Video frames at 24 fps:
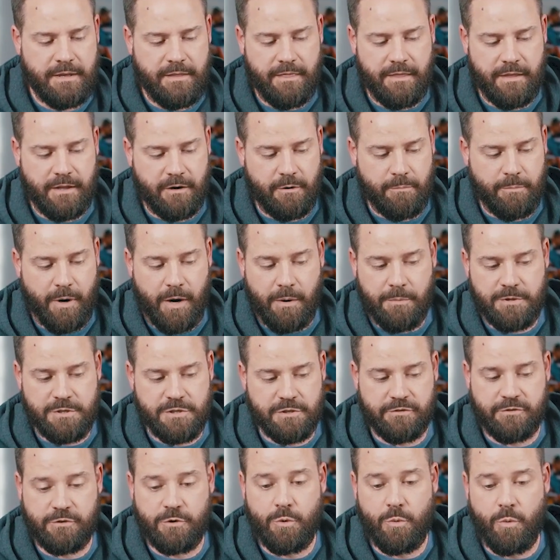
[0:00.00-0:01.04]
then I'll probably
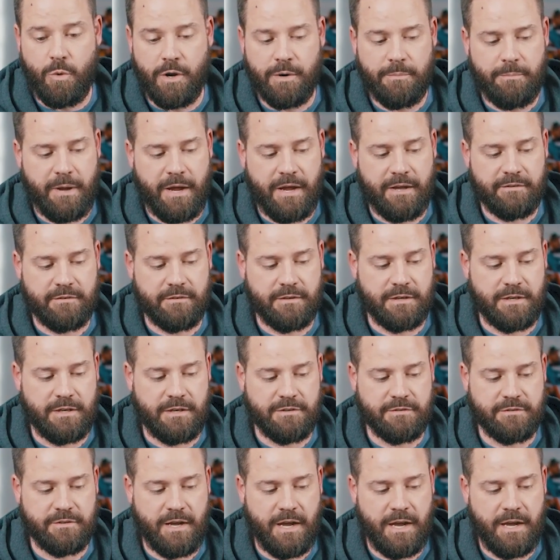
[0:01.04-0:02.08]
just do 1 pass on
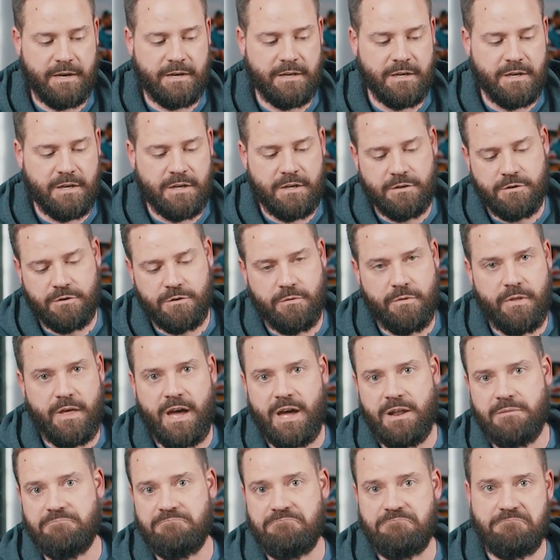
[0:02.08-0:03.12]
each side, do
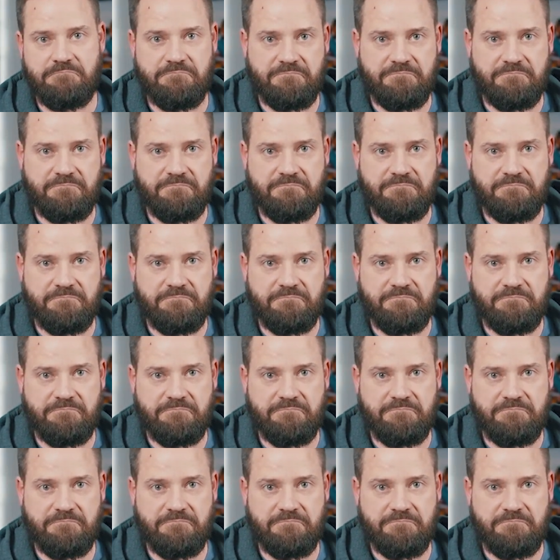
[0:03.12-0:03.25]
that,